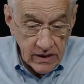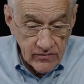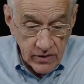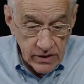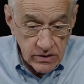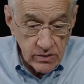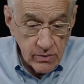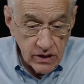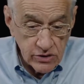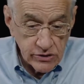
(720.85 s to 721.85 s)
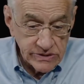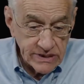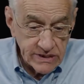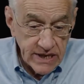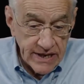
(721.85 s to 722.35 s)
a very
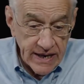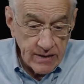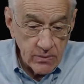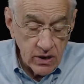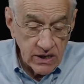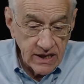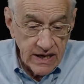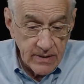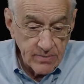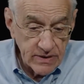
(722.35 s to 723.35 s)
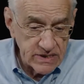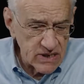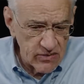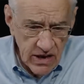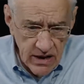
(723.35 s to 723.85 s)
tumultuous time on campus
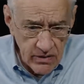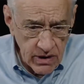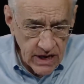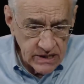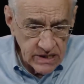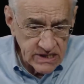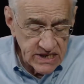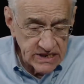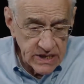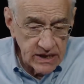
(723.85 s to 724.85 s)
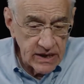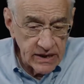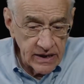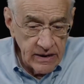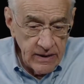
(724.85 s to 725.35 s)
around
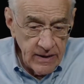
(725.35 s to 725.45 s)
1969.